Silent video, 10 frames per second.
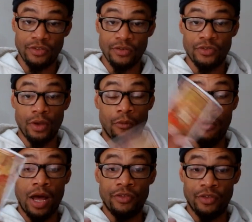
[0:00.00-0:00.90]
of, of
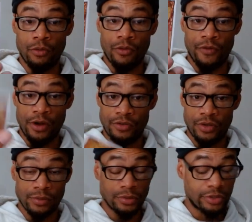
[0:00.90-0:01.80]
wands in the reverse.
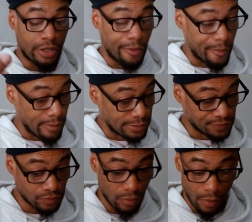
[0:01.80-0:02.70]
So,
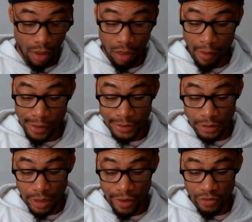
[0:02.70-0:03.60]

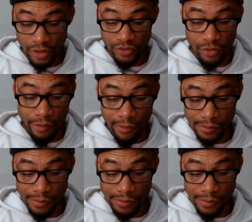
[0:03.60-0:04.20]
all right, so let's do it.